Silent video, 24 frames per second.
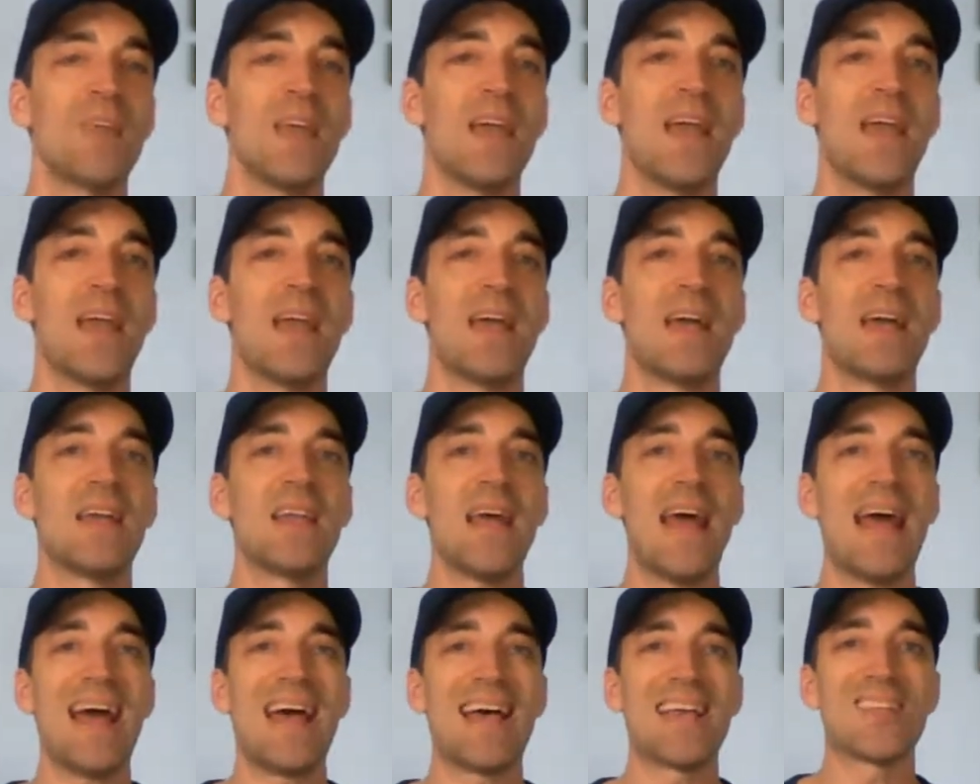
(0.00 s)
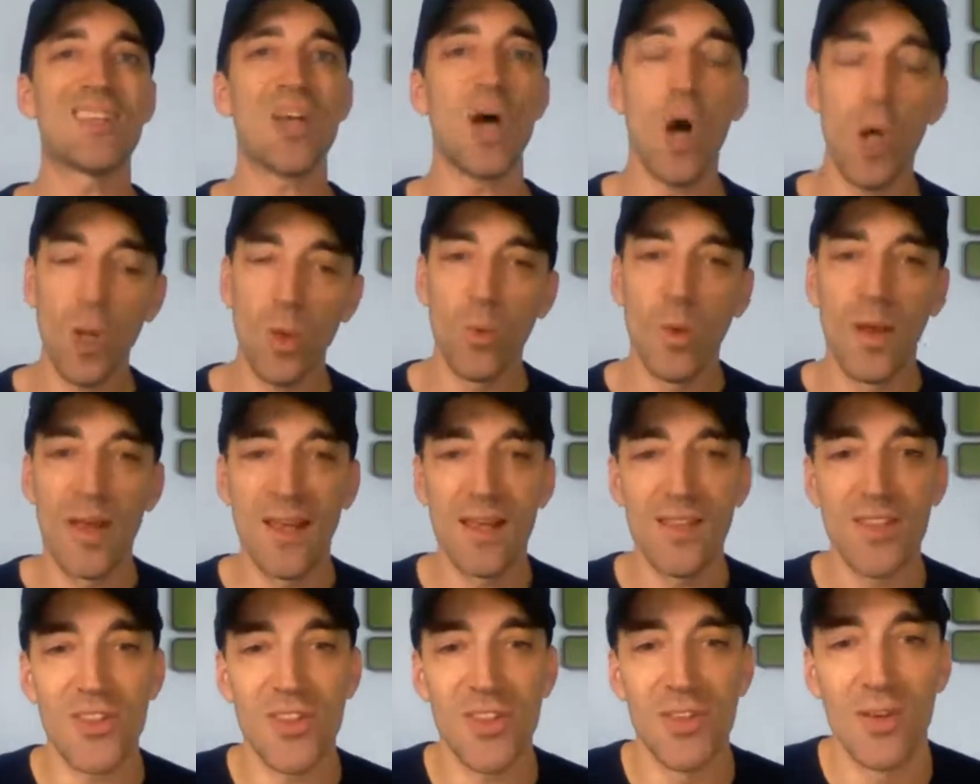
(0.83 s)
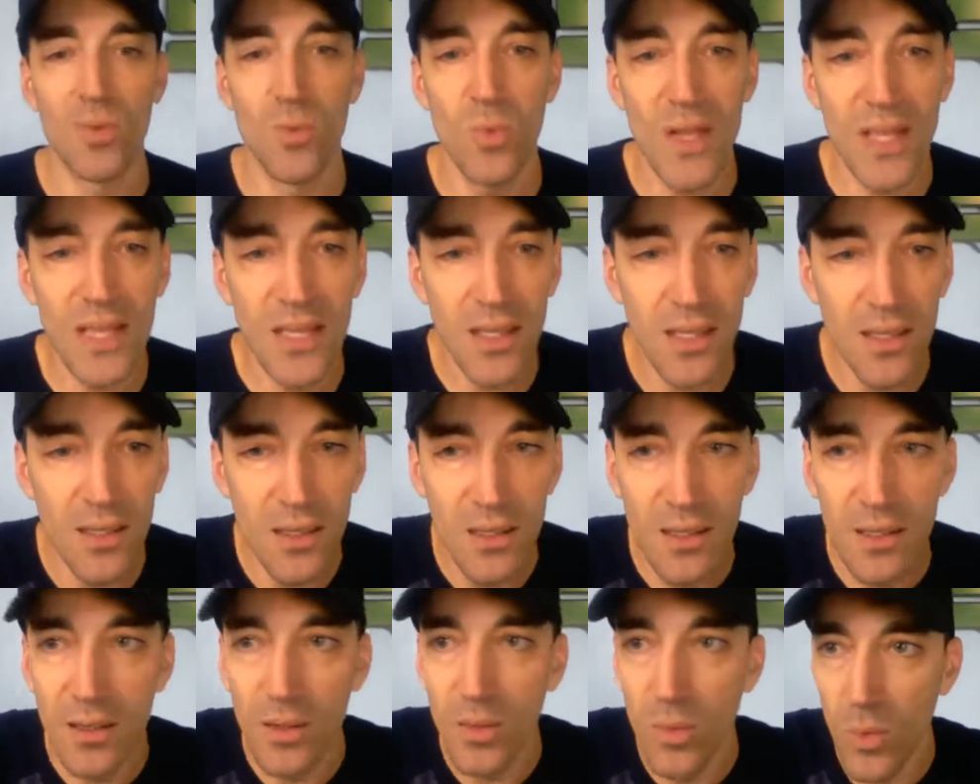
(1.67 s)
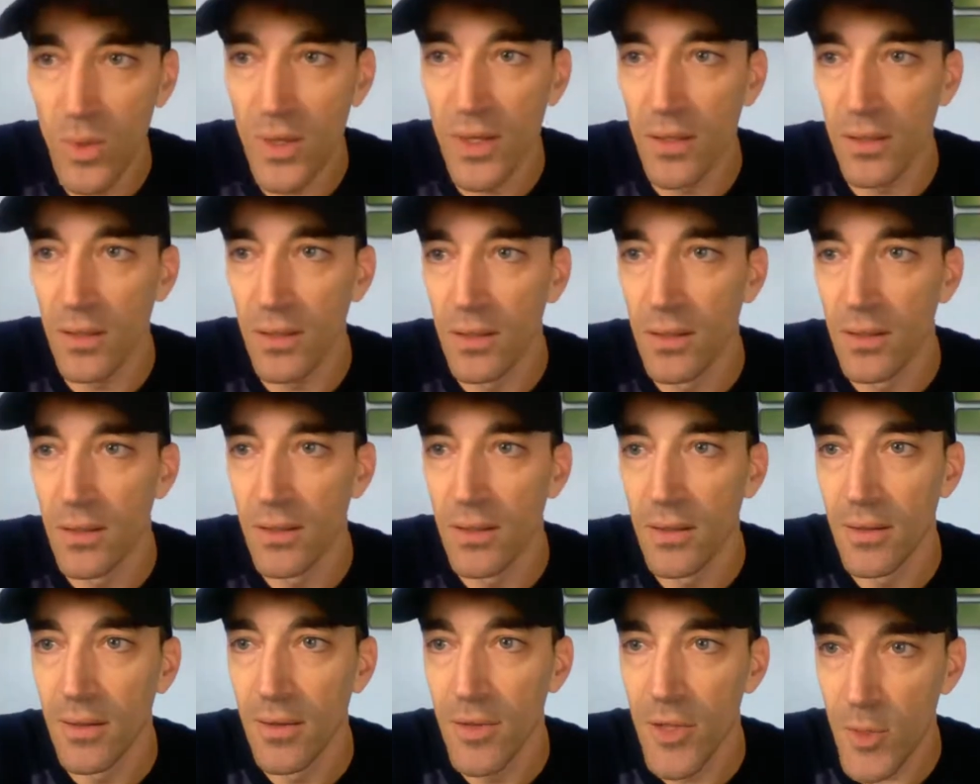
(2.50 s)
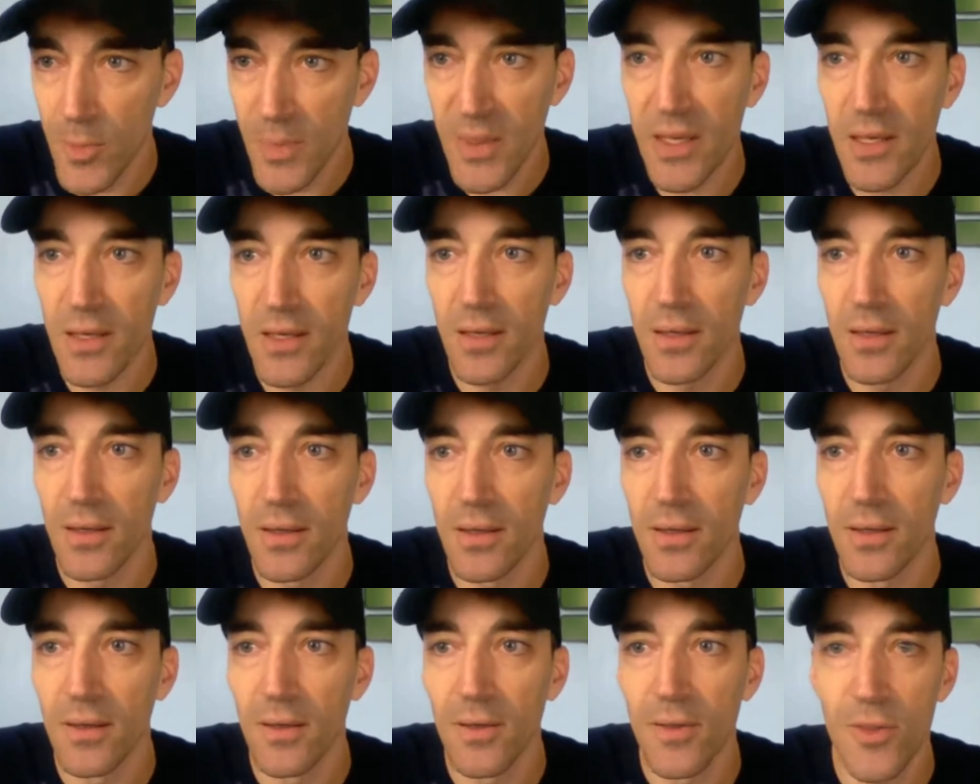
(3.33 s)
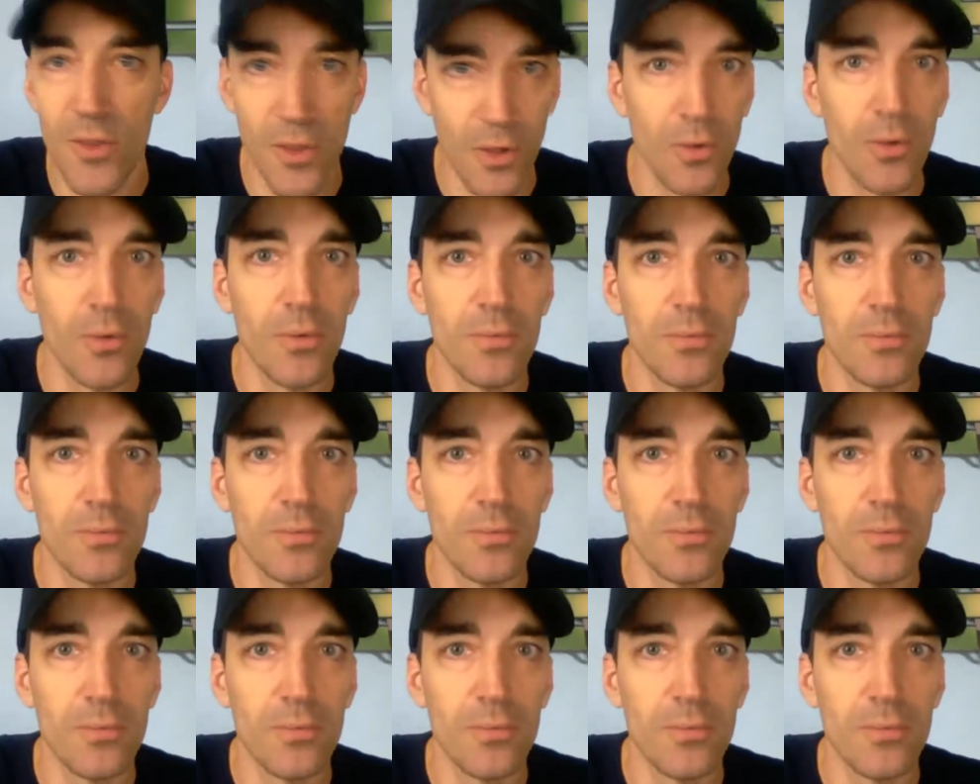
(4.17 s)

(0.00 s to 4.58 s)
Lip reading: And as always, we will speak soon.